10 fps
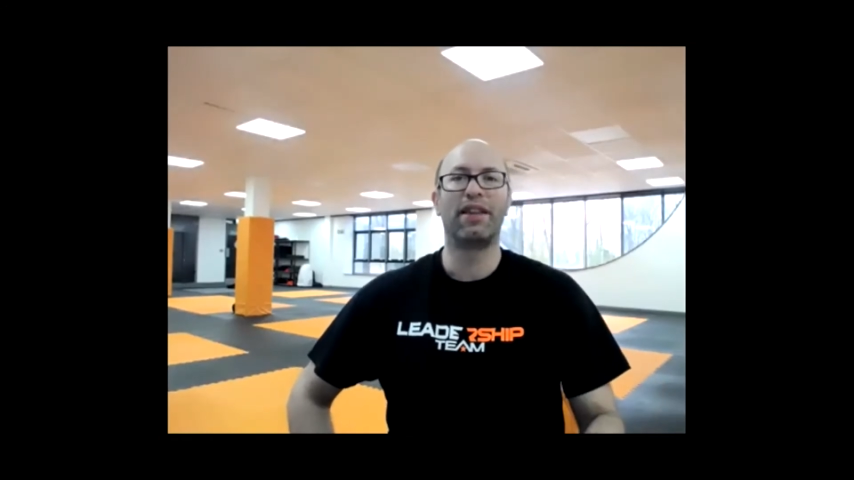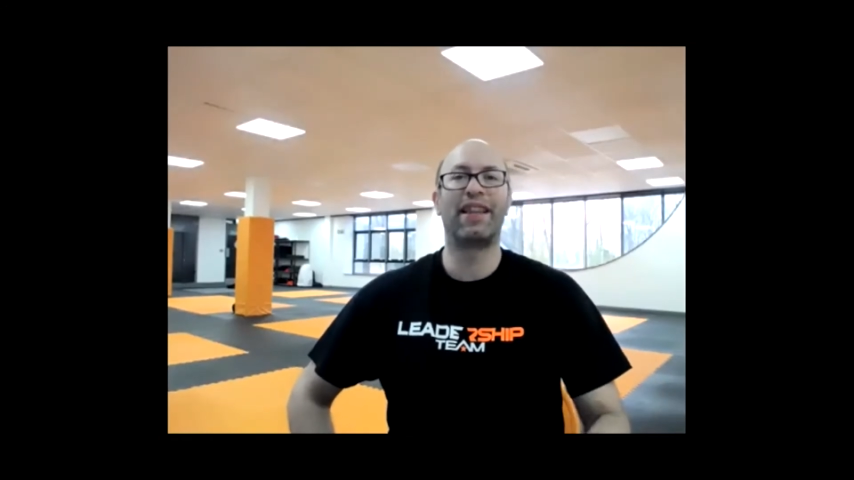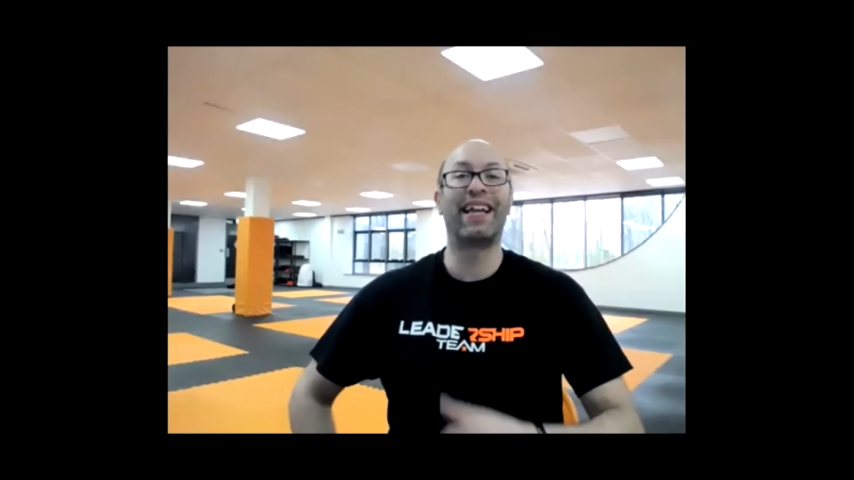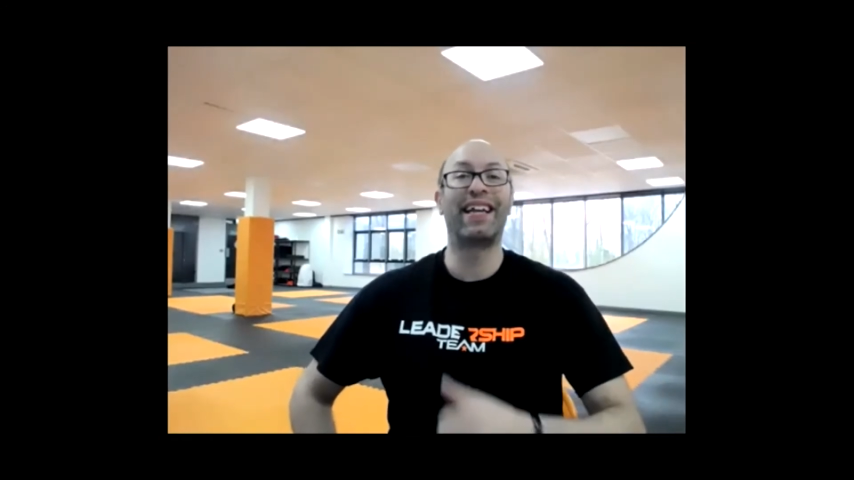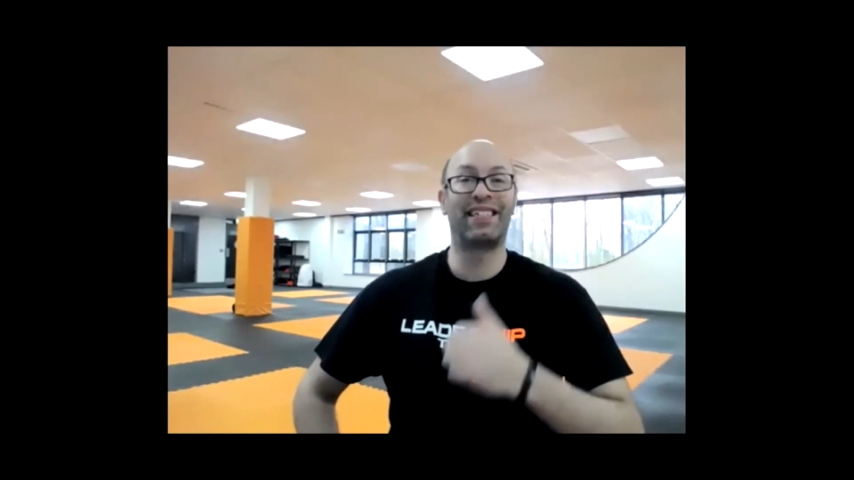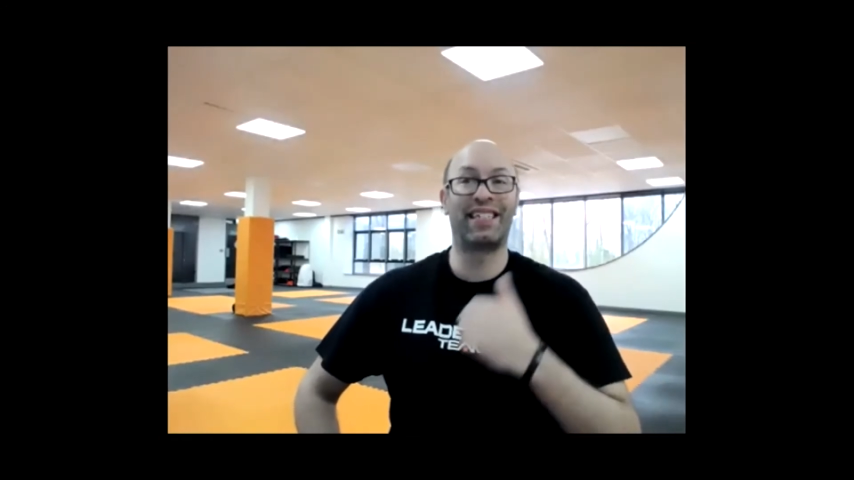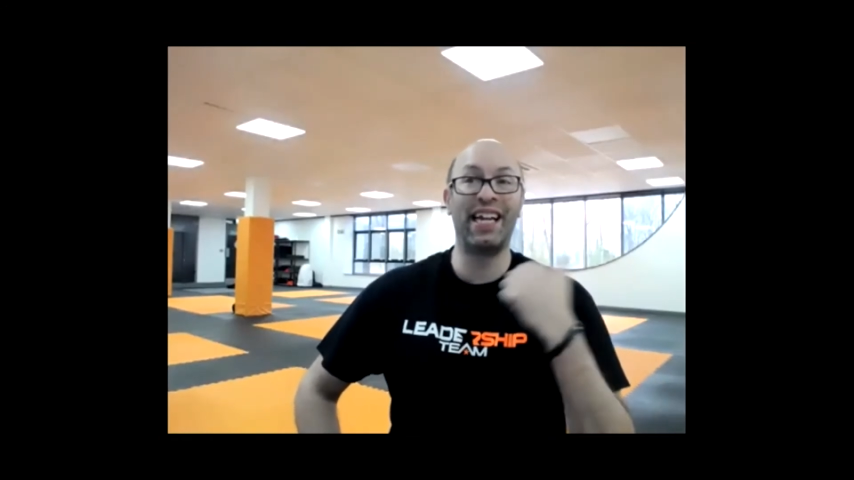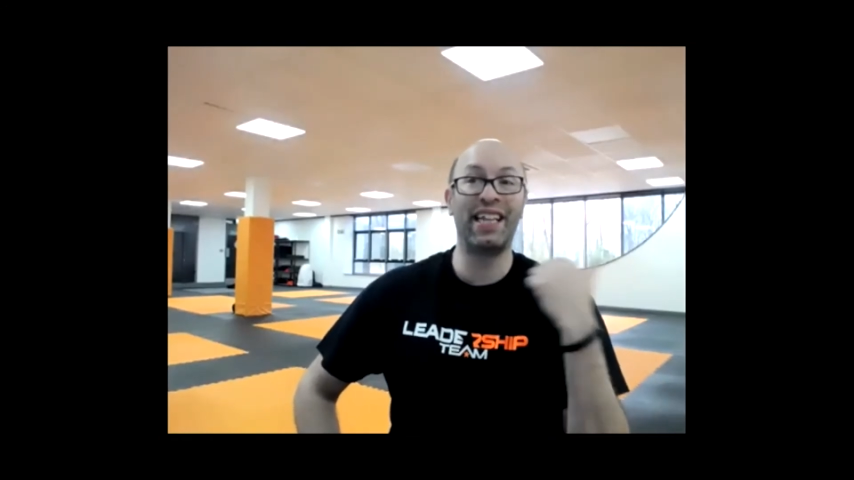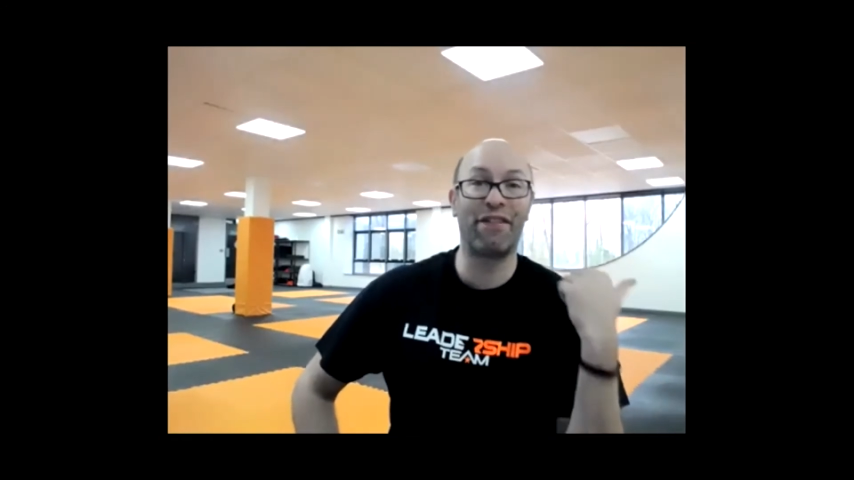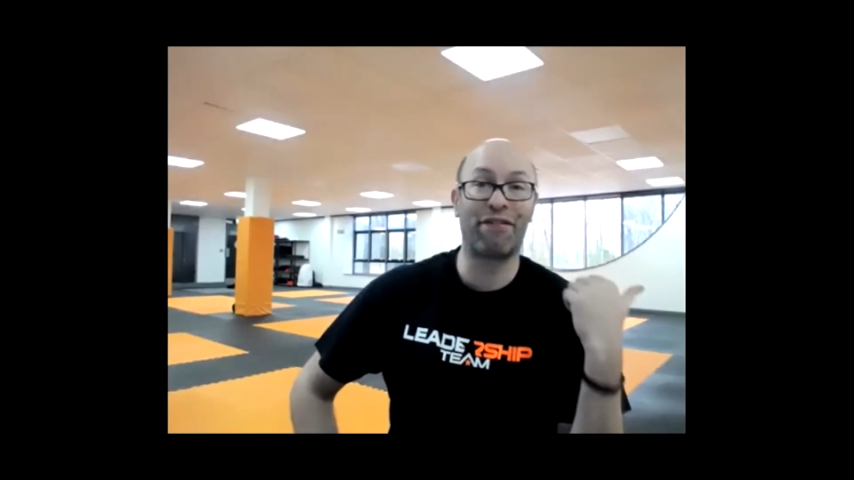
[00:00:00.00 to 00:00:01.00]
they could
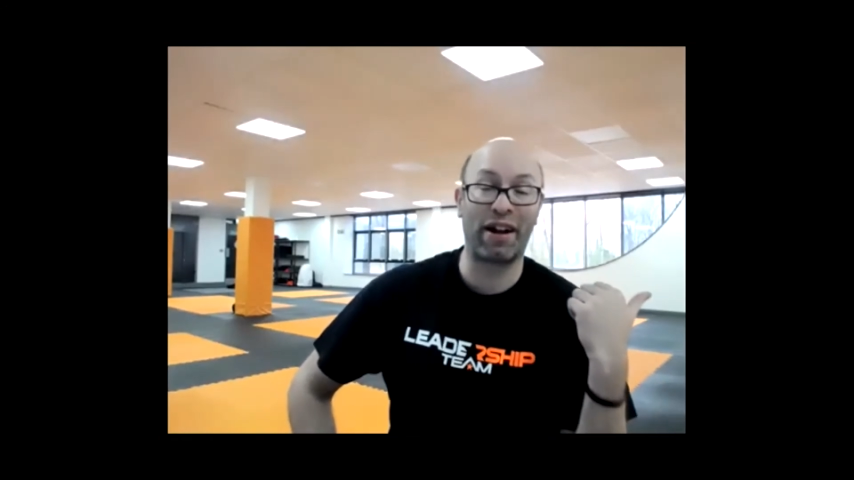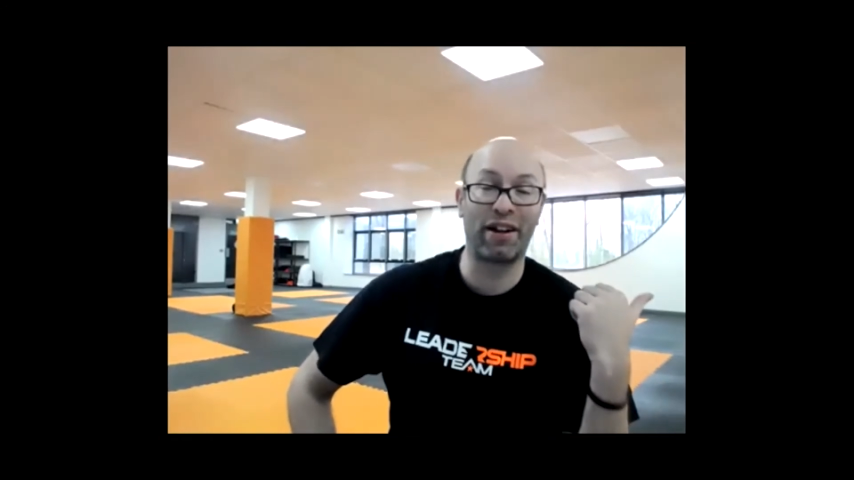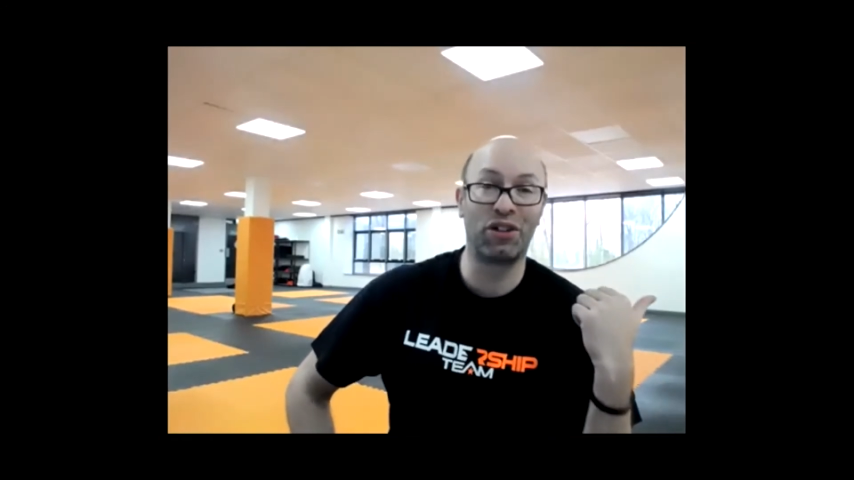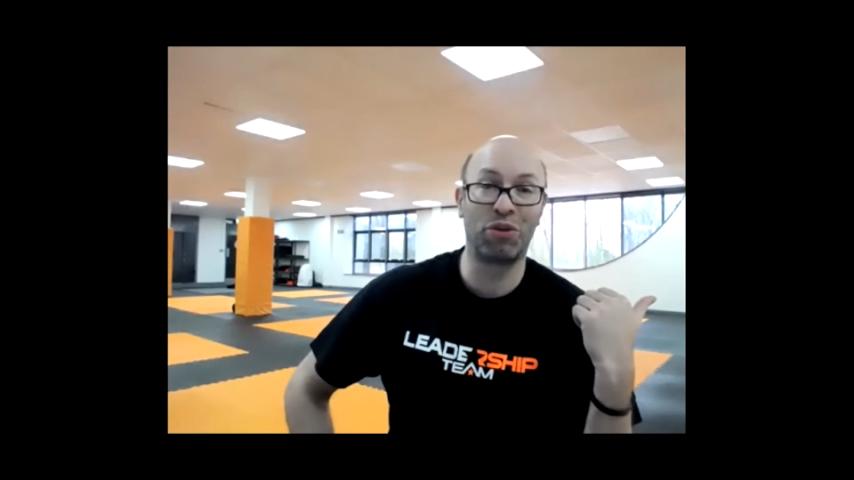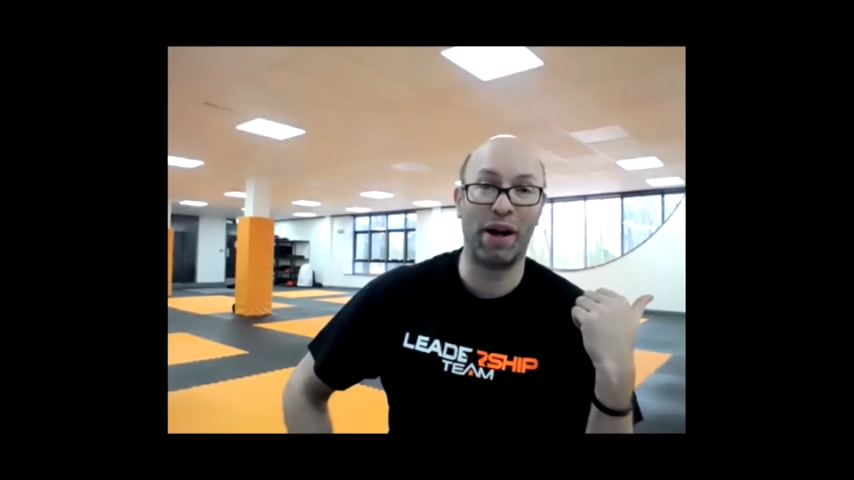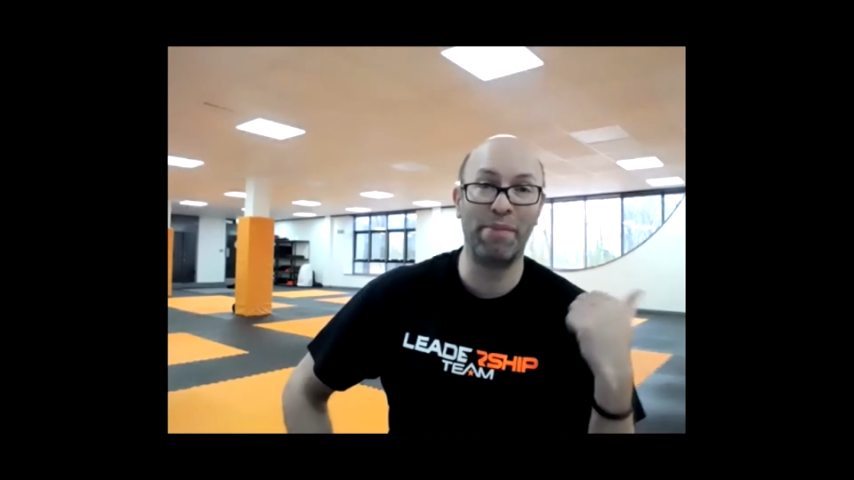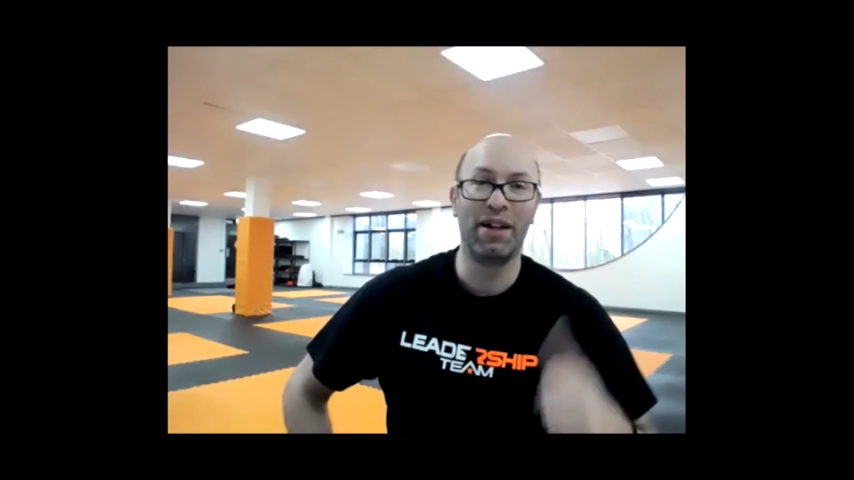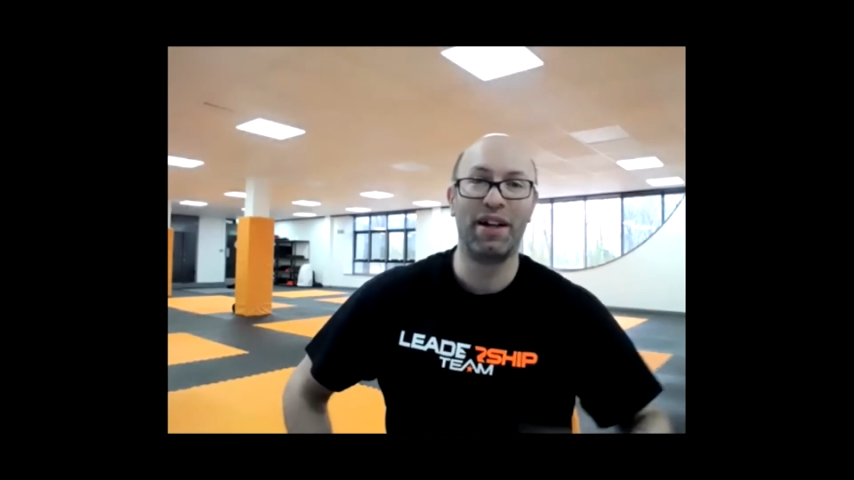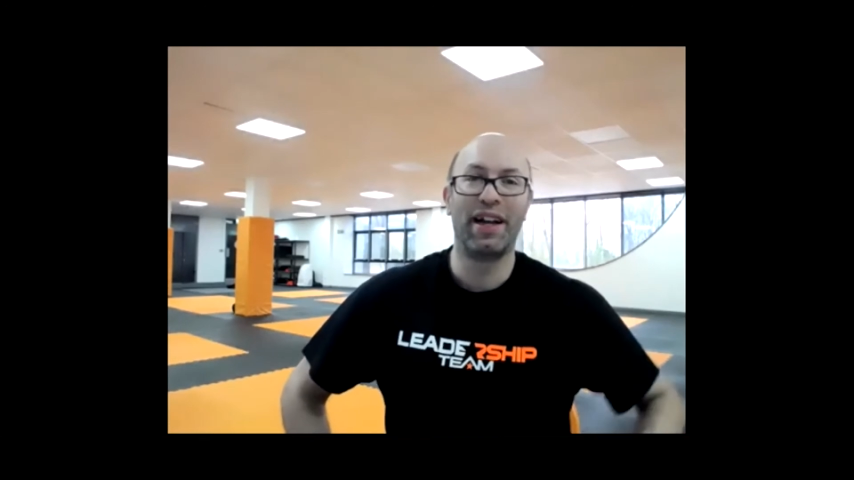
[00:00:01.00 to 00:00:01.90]
see their friend could swim.